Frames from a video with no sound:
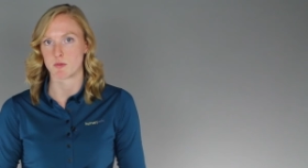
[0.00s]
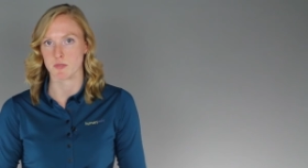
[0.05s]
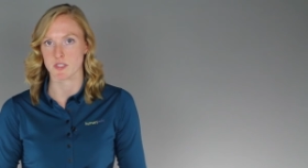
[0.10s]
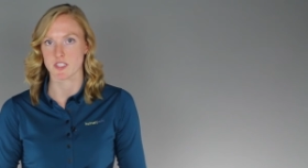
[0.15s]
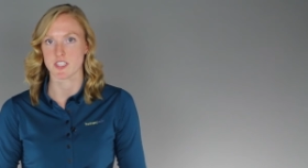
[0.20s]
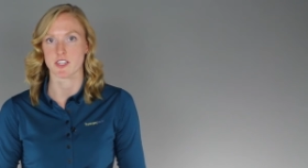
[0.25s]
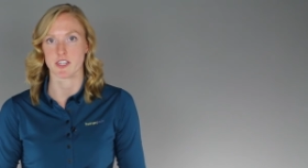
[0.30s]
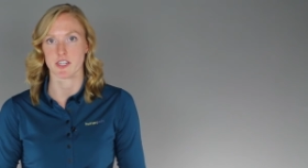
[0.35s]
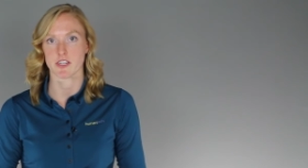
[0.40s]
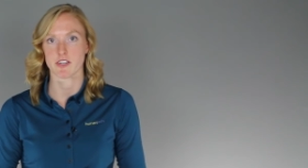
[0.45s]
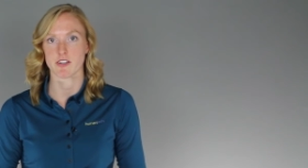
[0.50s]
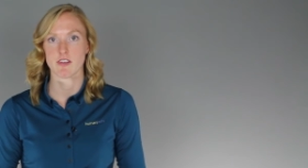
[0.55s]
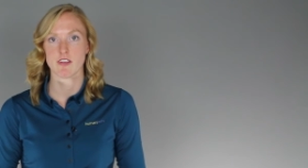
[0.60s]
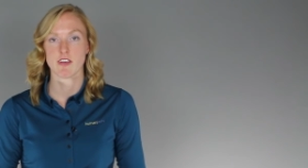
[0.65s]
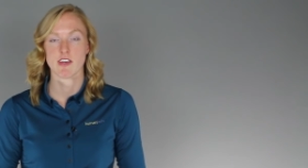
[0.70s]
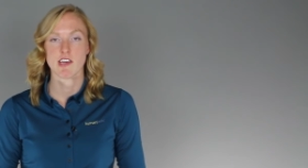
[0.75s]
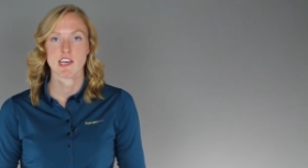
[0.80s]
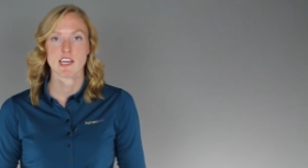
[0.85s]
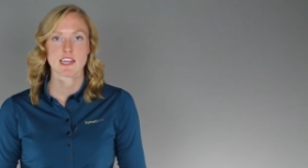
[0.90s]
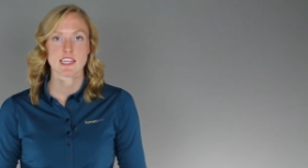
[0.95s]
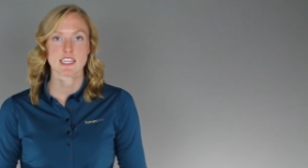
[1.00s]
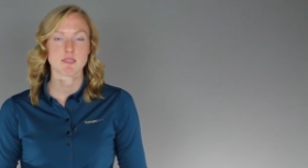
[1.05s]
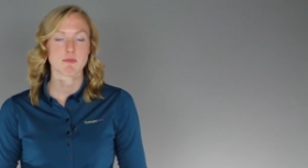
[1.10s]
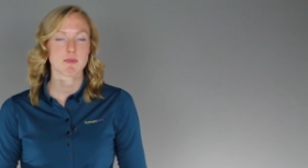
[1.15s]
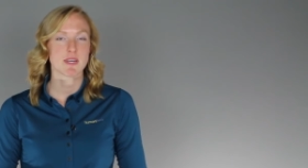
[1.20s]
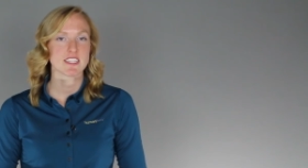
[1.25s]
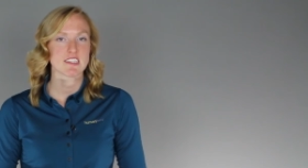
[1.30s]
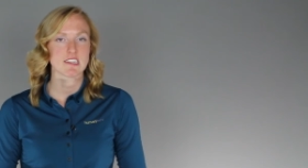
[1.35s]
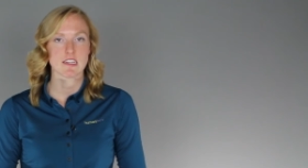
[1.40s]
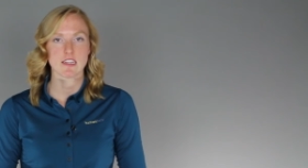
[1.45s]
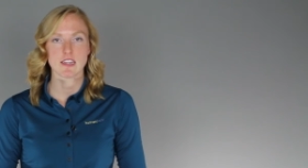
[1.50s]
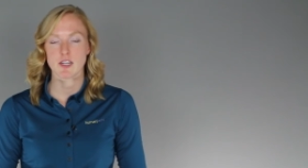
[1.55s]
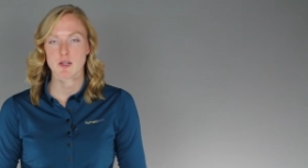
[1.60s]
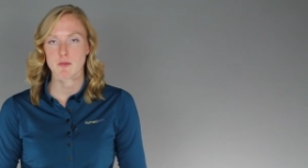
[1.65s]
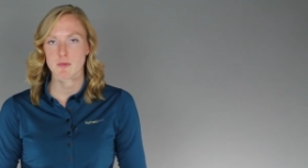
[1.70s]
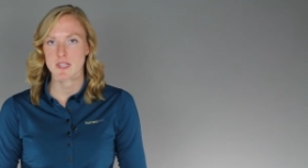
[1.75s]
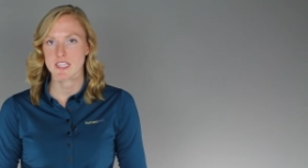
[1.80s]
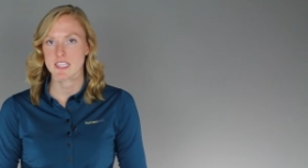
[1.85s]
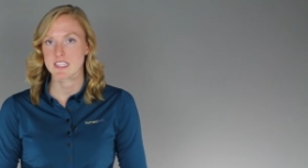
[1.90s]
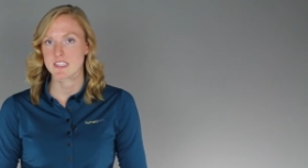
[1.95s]
material. This makes it a little
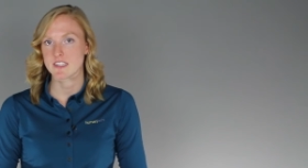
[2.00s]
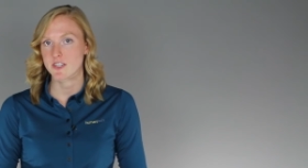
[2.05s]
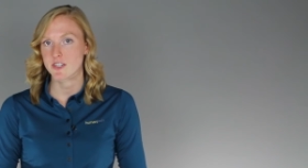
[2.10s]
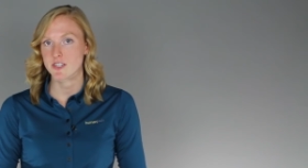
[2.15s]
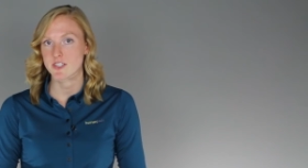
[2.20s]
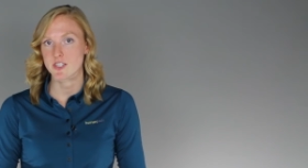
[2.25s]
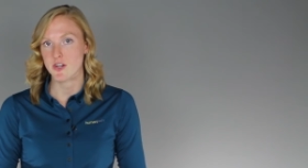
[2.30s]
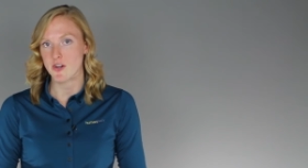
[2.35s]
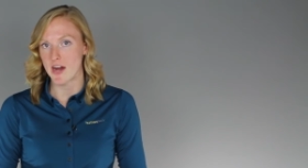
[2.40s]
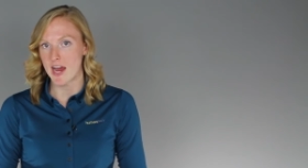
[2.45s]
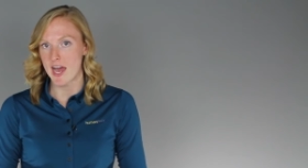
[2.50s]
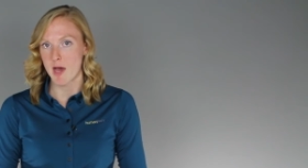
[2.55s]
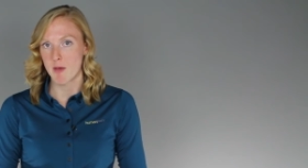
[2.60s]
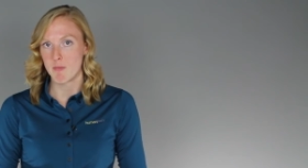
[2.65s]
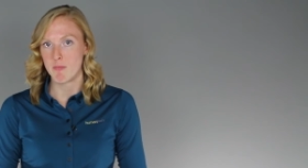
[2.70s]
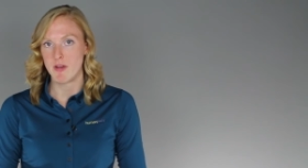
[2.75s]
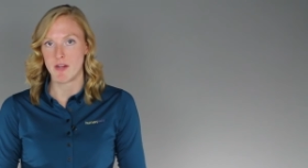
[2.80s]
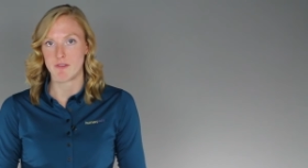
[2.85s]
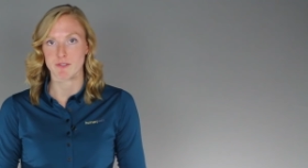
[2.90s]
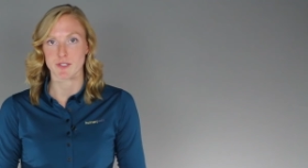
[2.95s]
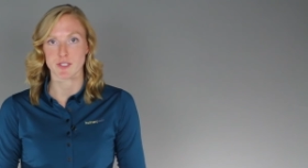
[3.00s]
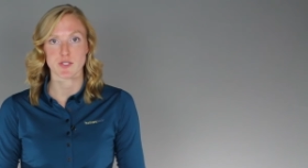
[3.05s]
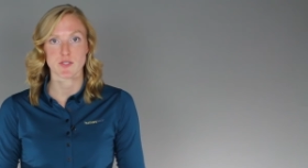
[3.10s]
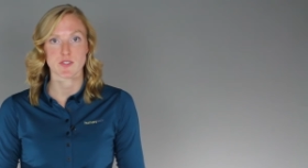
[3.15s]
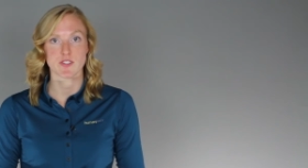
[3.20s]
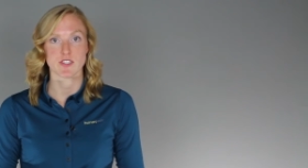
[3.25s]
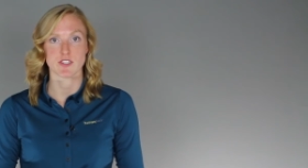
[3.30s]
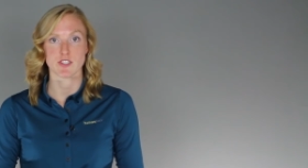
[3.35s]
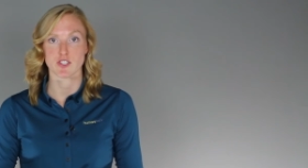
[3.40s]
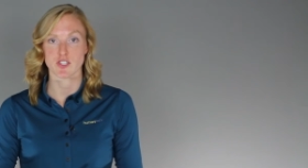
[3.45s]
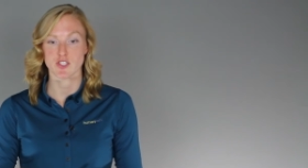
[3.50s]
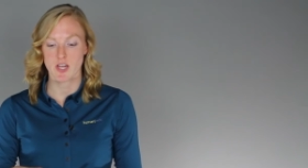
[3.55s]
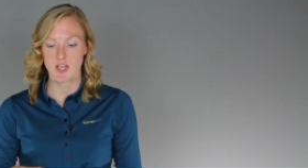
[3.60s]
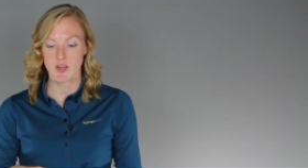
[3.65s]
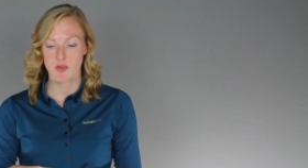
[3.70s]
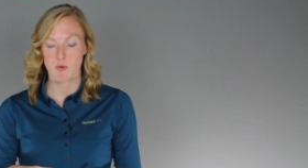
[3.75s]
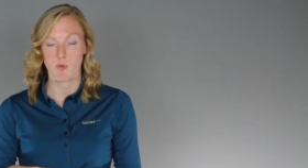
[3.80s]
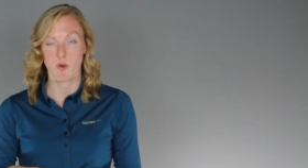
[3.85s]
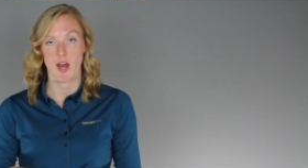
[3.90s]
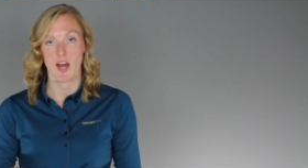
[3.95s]
bit easier to grab and reduces the
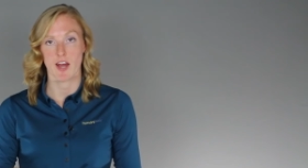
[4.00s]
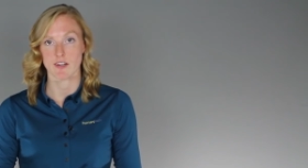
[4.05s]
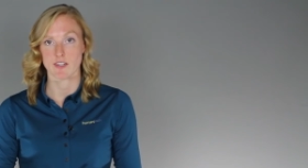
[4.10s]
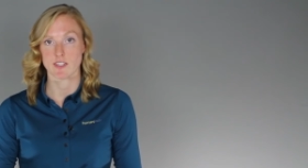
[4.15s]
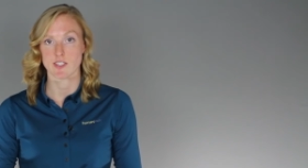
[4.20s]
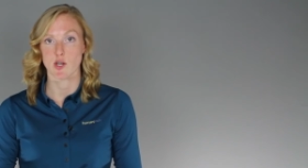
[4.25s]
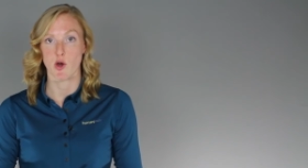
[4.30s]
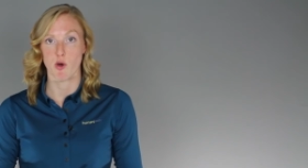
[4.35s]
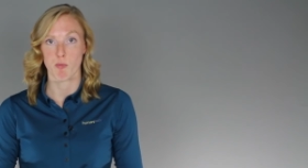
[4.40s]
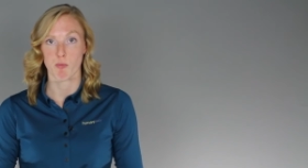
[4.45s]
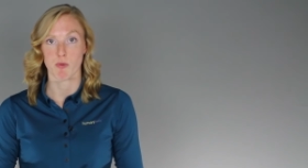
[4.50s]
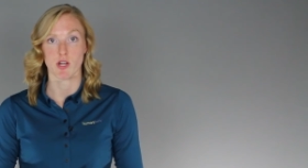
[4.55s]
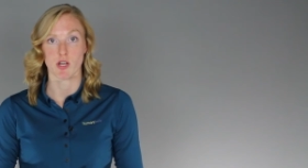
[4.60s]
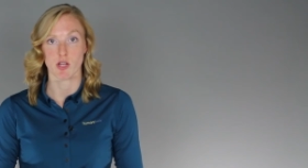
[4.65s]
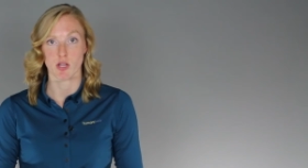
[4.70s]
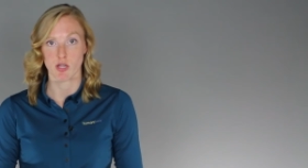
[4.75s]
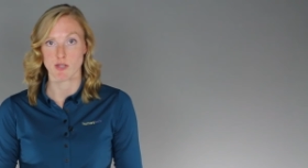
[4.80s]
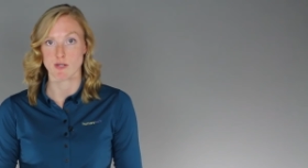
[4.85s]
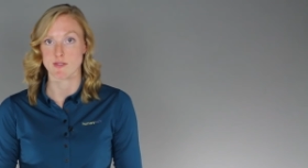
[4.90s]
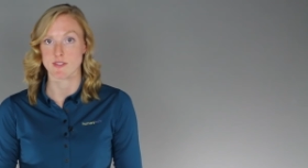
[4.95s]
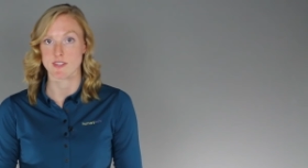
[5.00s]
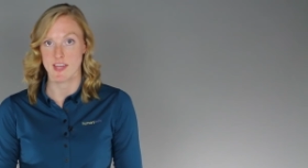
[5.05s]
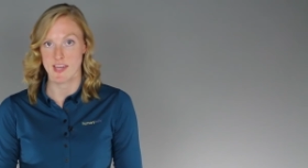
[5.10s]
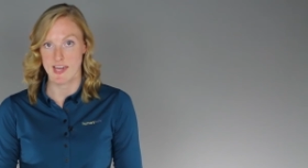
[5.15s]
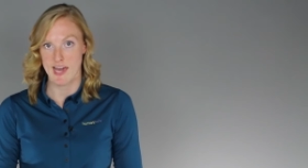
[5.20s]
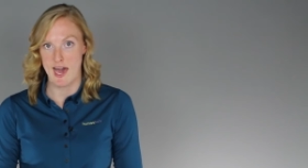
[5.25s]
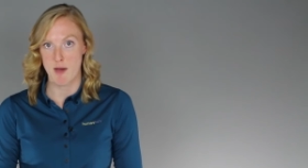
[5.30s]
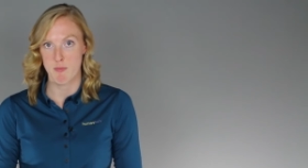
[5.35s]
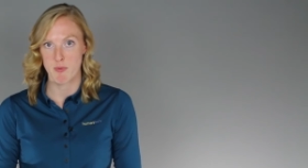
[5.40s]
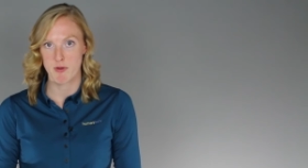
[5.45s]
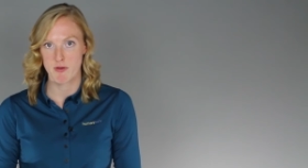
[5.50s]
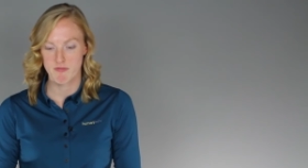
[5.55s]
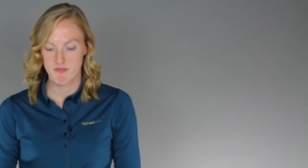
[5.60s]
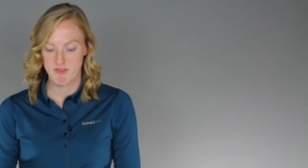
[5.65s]
strength required to open and close the cap.